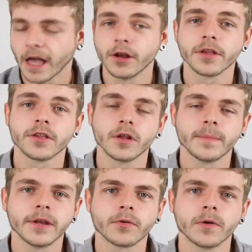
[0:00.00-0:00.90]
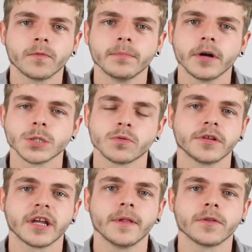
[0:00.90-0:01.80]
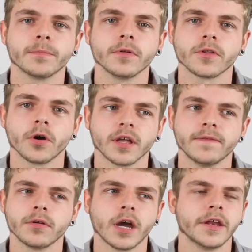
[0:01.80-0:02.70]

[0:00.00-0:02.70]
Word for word: I know this has only been a quick one, but I just wanted to get this up and sort of give you an